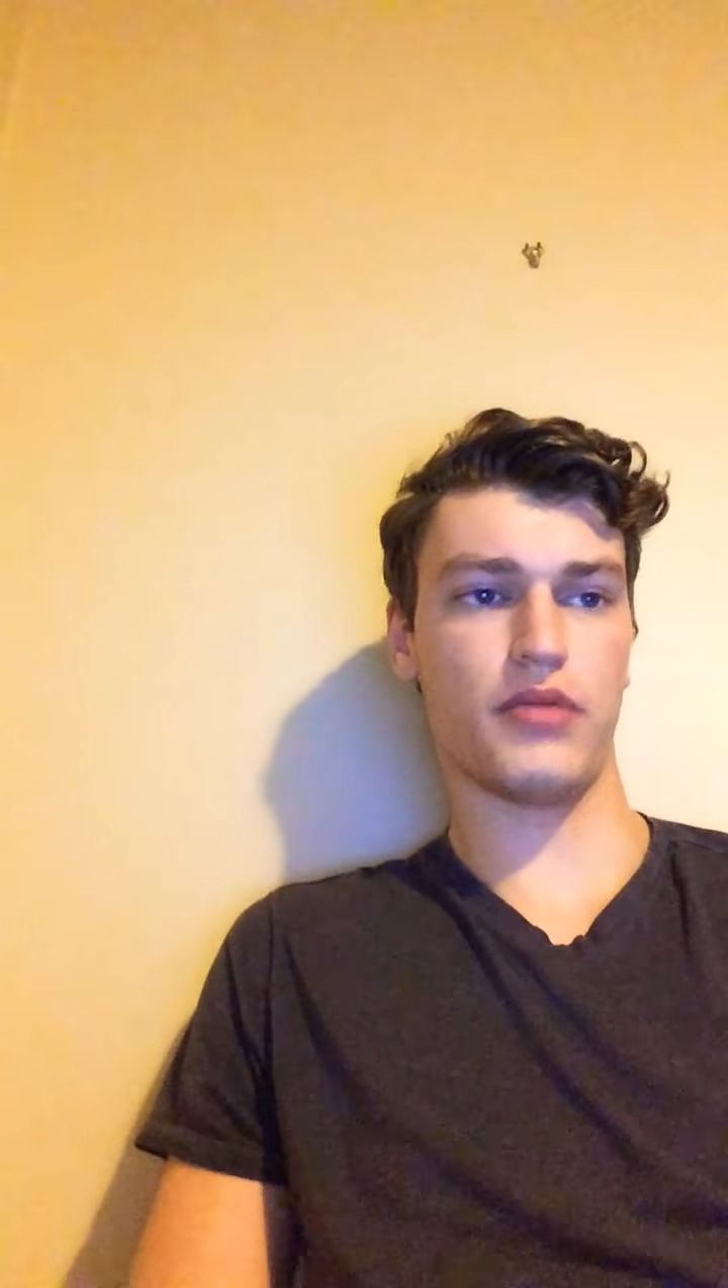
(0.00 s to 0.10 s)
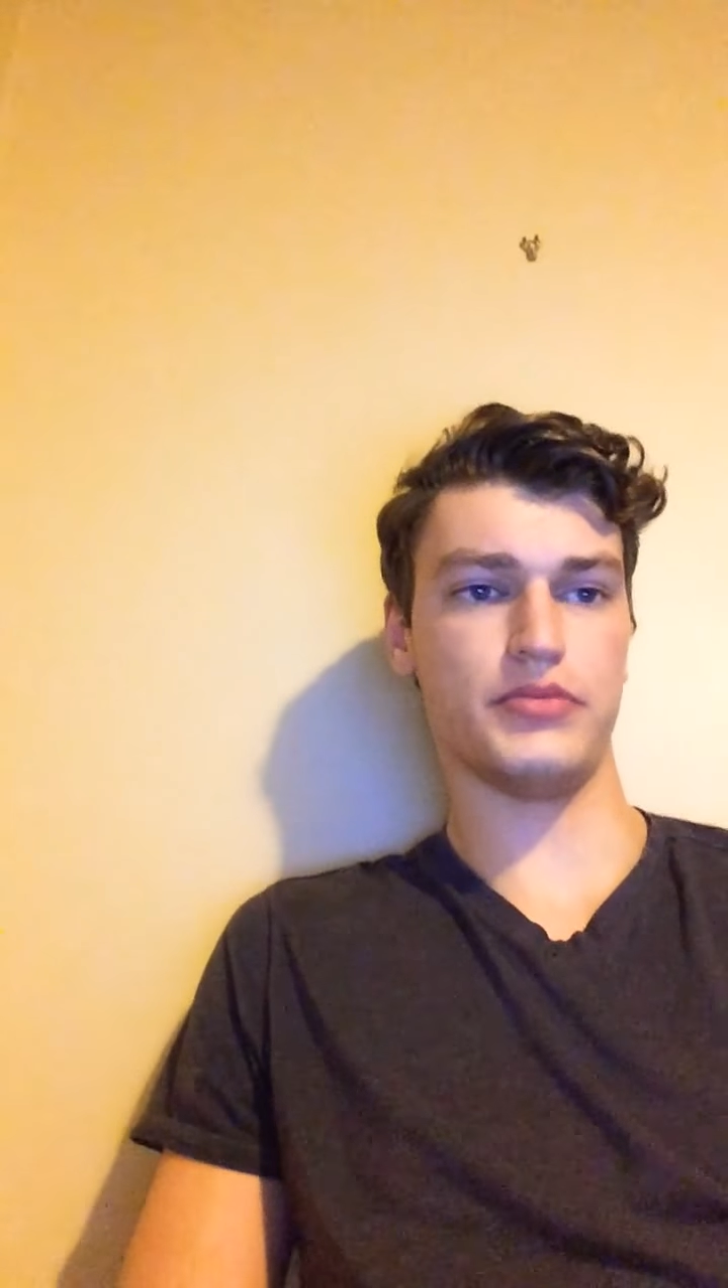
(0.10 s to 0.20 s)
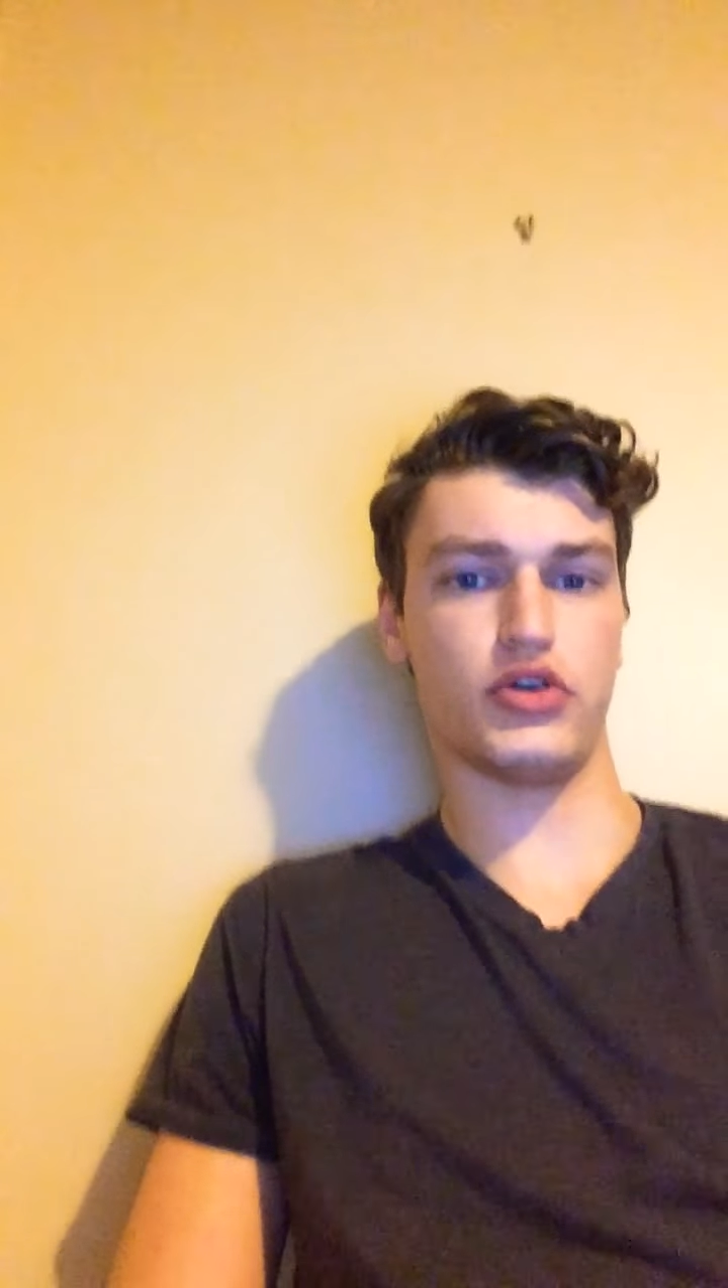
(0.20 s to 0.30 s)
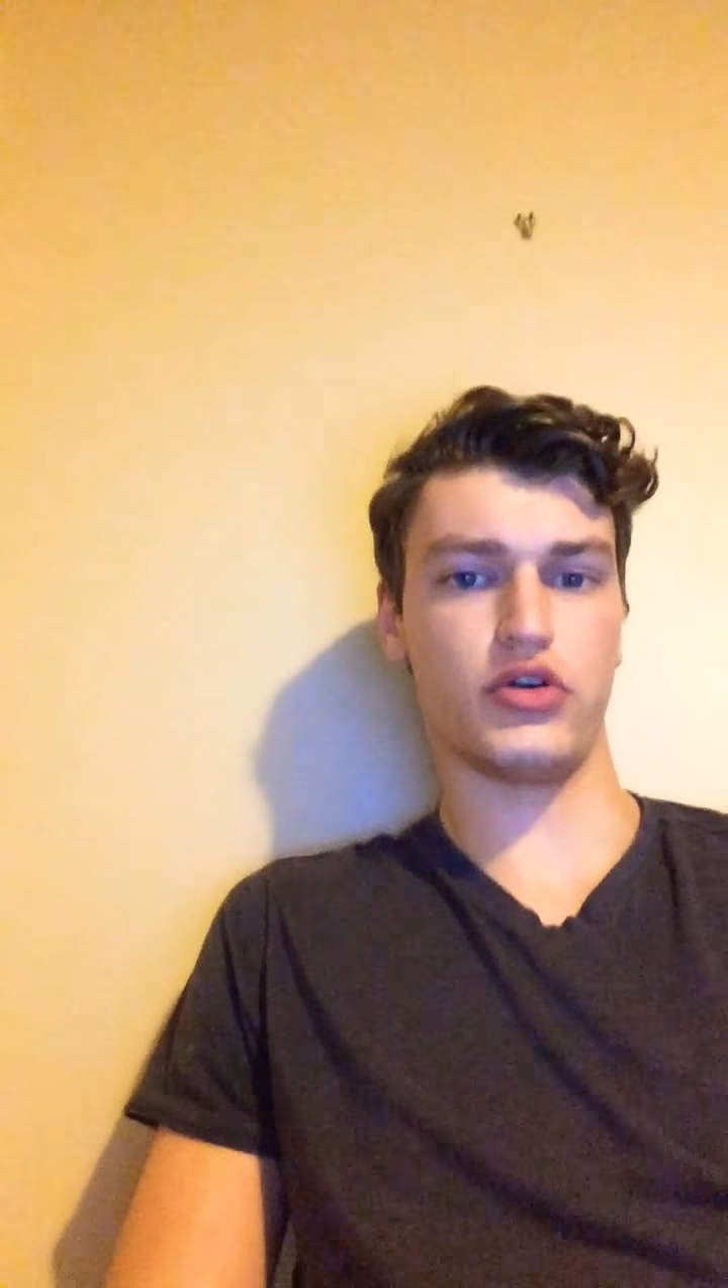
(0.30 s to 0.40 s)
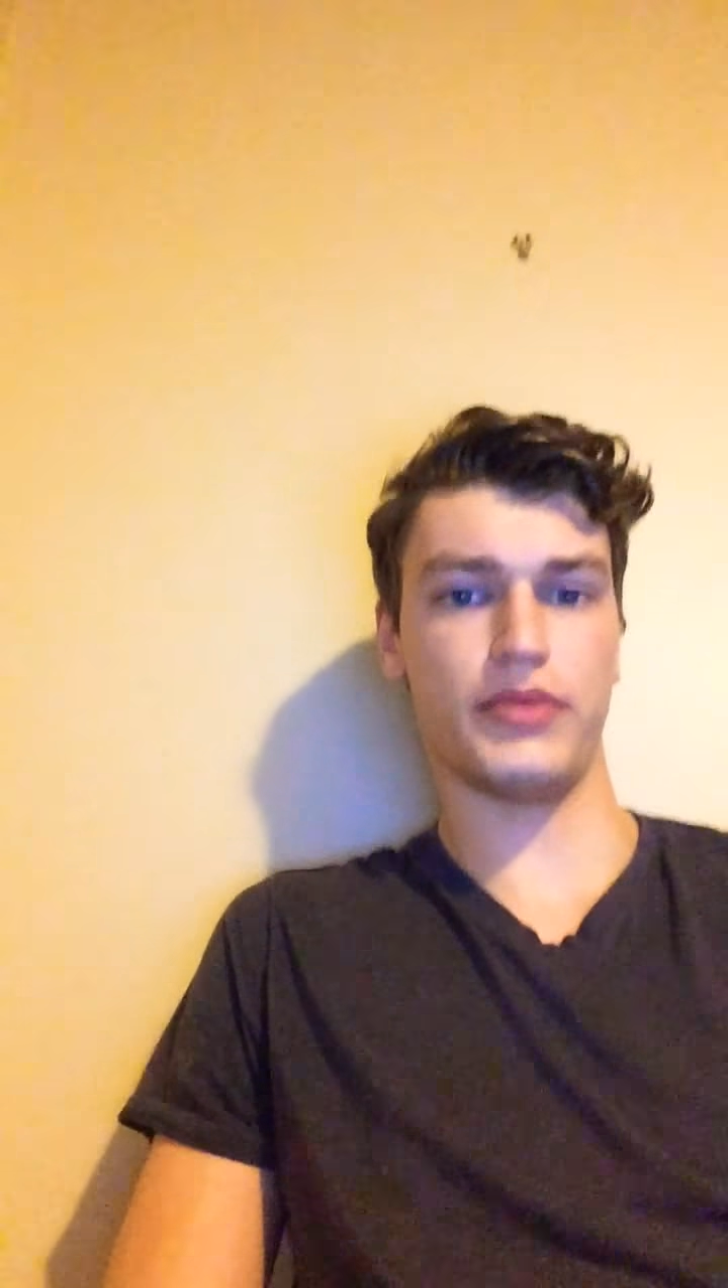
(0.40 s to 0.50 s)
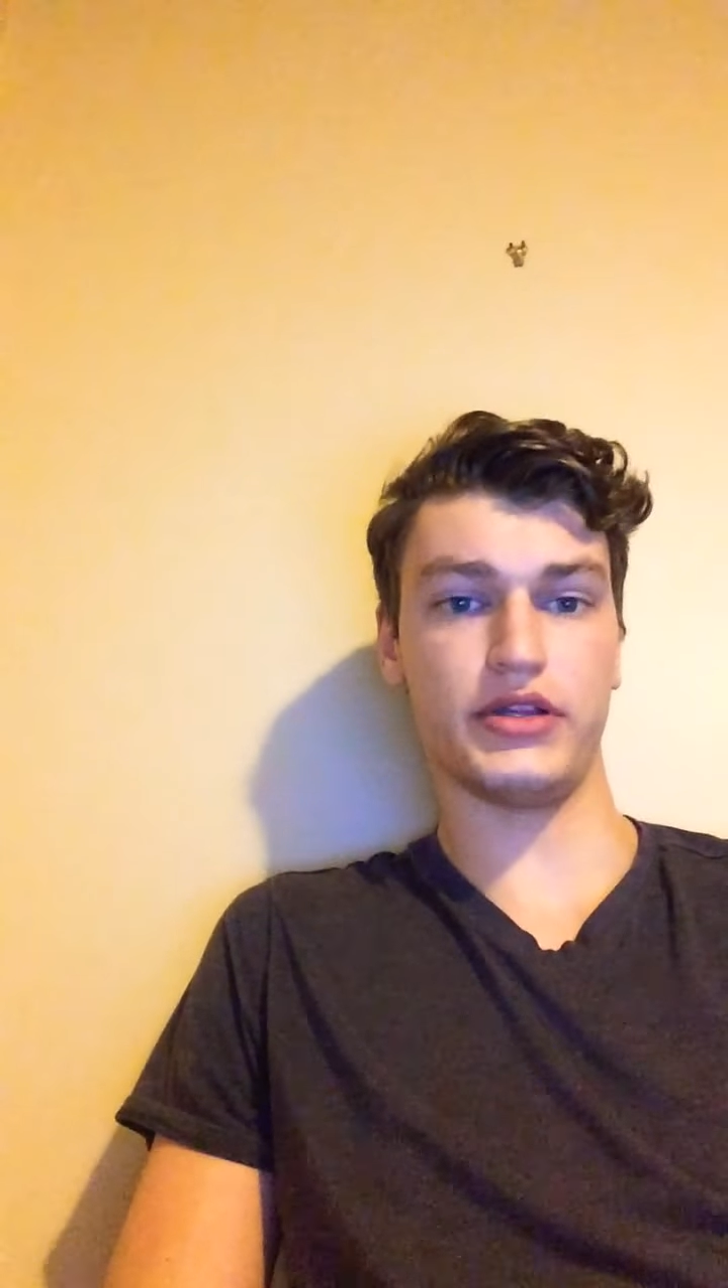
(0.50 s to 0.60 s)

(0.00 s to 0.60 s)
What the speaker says: absorbing